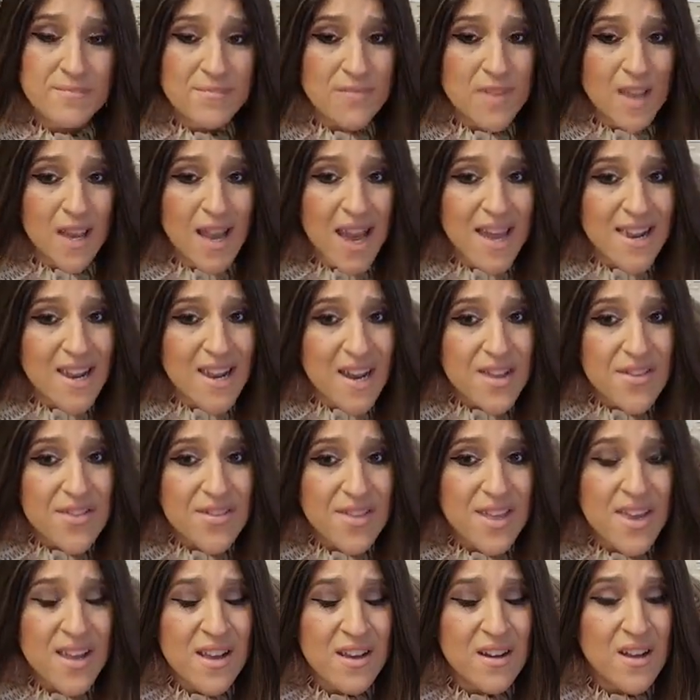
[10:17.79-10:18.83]
And I
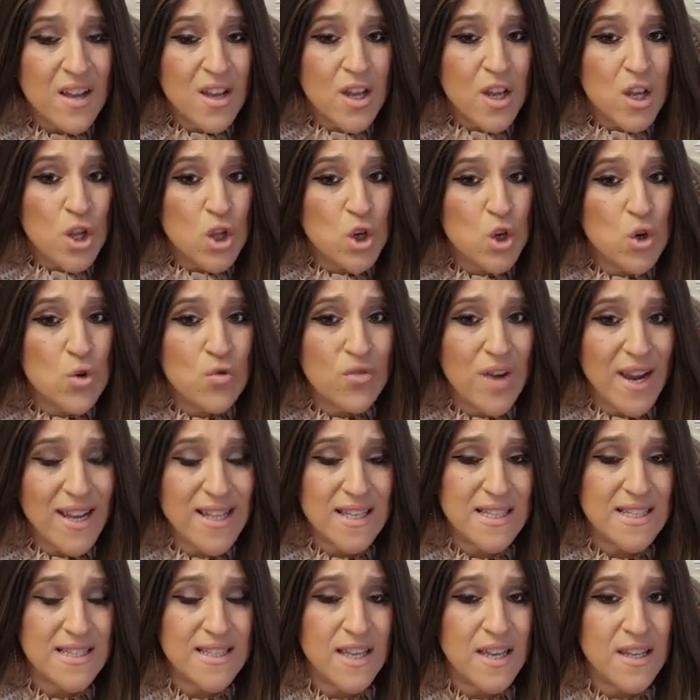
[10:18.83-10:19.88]
think you're right,
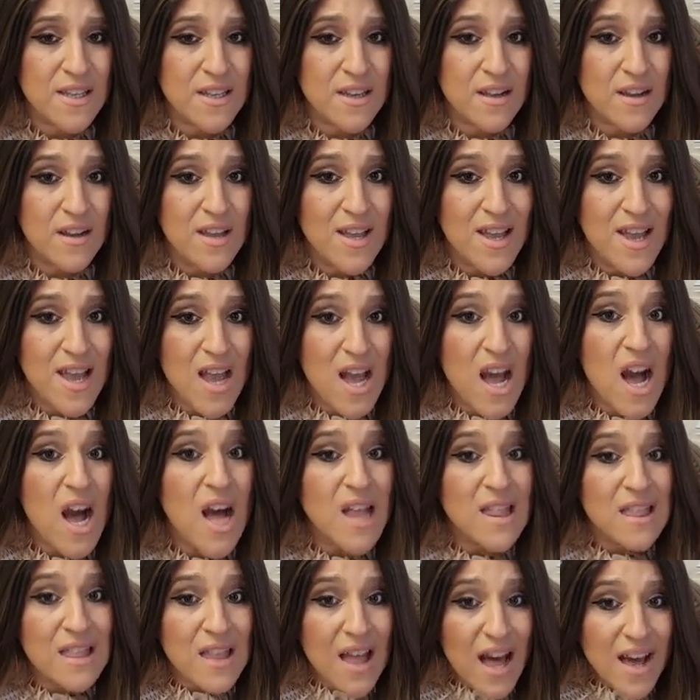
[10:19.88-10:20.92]
Ksenia. A
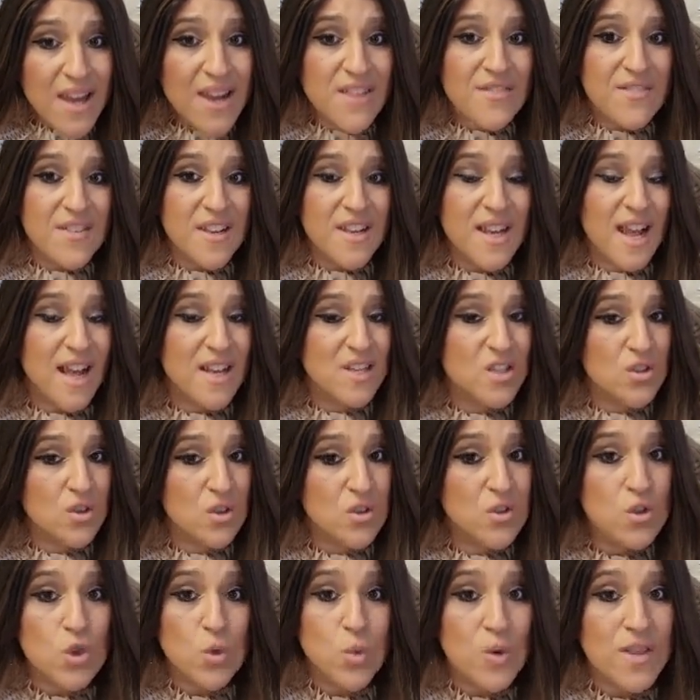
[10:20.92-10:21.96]
lot of it has to
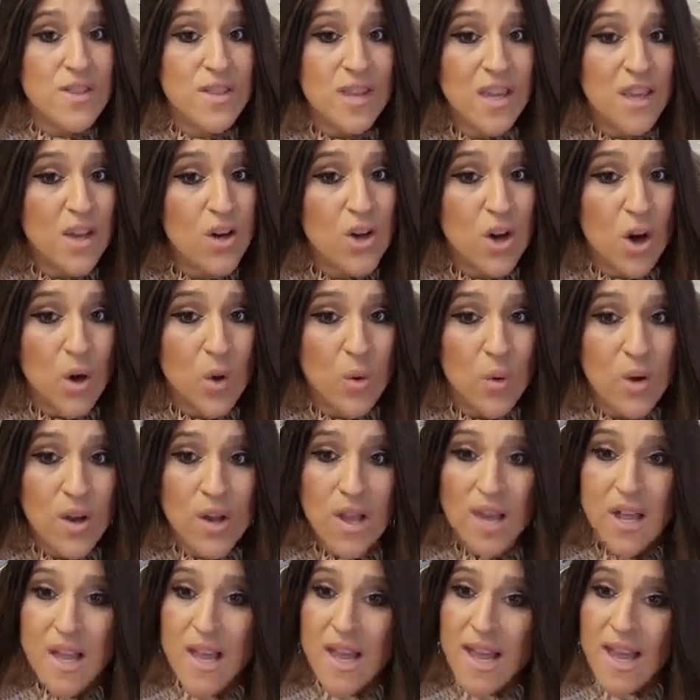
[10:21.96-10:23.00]
do with ego
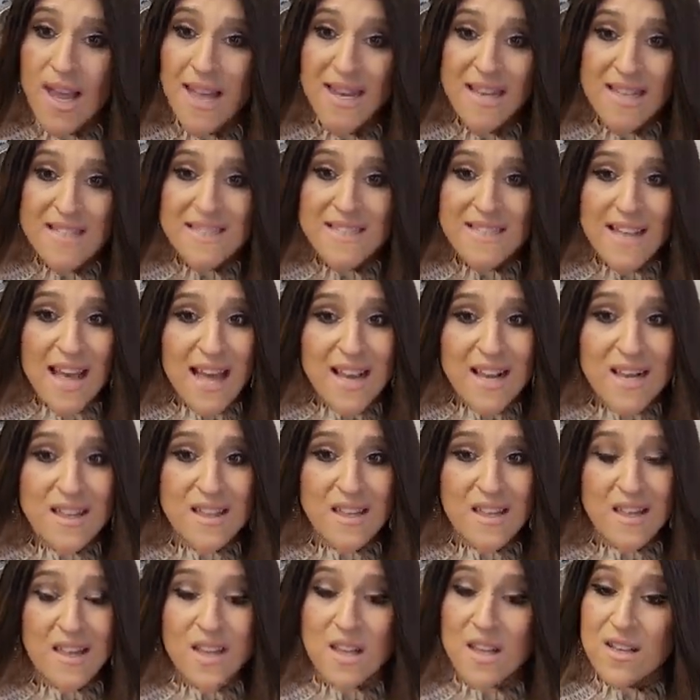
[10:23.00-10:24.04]
and
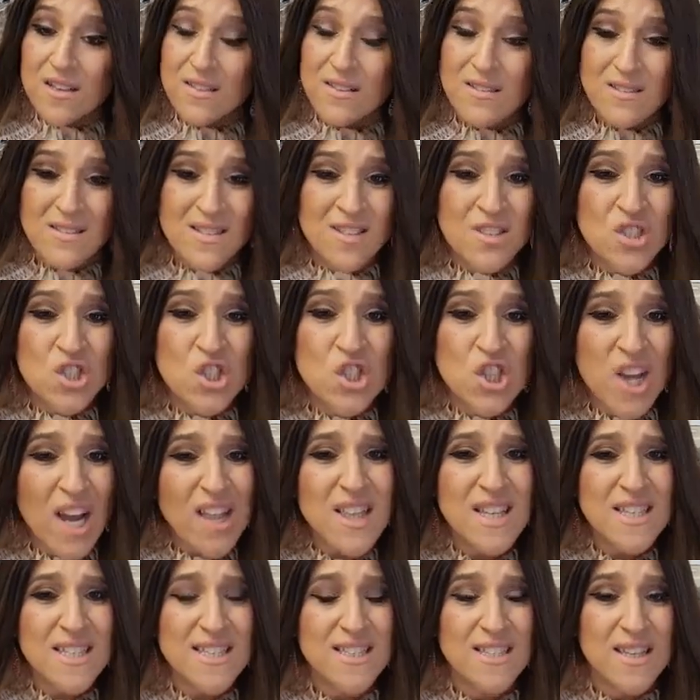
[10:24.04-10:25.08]
exactly
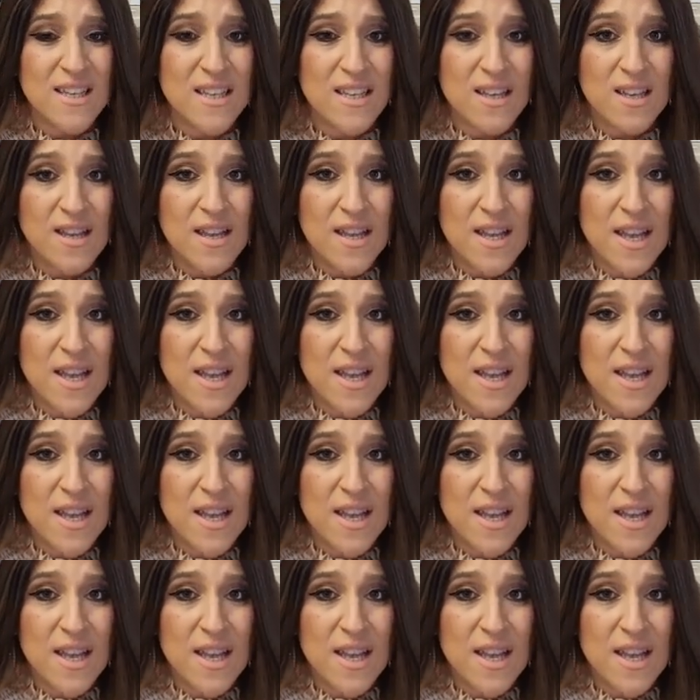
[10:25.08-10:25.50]
jealousy.